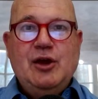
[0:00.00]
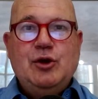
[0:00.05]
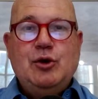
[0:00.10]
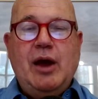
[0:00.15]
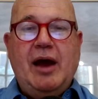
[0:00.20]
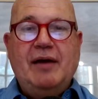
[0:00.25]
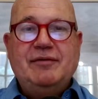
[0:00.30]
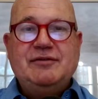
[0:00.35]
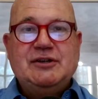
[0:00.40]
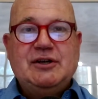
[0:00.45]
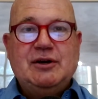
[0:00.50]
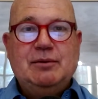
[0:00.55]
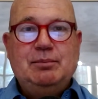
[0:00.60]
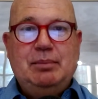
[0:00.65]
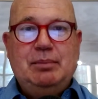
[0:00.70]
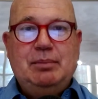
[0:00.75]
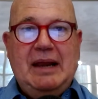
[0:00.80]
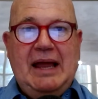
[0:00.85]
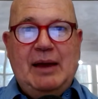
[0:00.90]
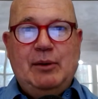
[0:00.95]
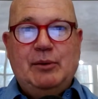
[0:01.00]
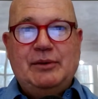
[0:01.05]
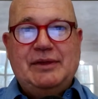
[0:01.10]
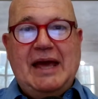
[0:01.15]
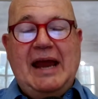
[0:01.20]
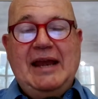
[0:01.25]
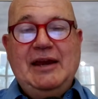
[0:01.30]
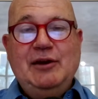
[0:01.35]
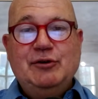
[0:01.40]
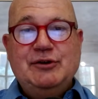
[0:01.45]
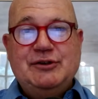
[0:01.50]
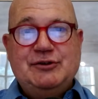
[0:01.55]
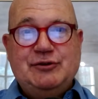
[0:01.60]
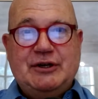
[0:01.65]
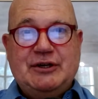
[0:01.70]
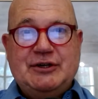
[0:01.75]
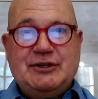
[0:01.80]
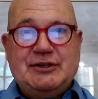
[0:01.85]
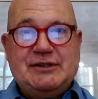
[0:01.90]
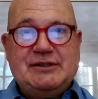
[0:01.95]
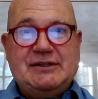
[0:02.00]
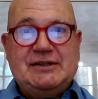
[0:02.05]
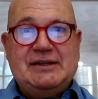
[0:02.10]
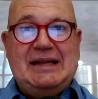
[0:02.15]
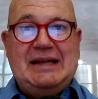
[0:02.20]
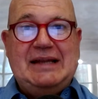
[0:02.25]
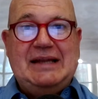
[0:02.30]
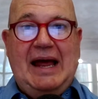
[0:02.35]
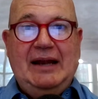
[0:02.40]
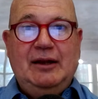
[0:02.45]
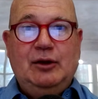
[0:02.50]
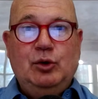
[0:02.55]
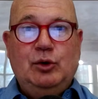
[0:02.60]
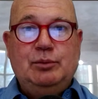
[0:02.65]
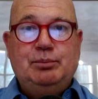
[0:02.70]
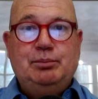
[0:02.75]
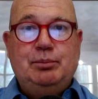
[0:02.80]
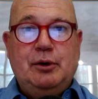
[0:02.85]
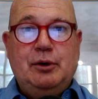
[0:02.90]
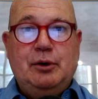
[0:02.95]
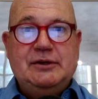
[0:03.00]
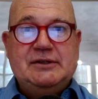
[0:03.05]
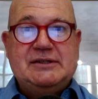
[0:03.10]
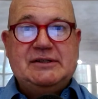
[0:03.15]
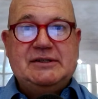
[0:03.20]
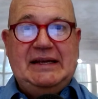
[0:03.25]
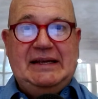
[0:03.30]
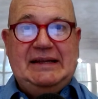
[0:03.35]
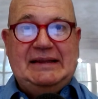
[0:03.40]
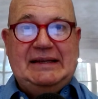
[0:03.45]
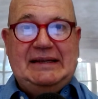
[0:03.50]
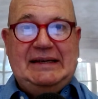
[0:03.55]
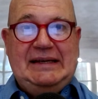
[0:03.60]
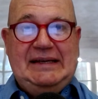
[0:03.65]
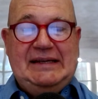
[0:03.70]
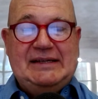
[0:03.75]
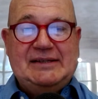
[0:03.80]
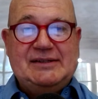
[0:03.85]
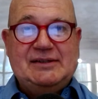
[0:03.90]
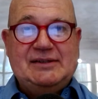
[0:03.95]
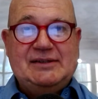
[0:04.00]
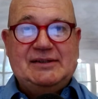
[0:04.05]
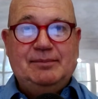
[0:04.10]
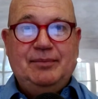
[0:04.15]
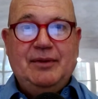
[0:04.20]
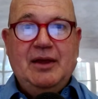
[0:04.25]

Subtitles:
You have to comply with any restrictions the landlord puts in the lease.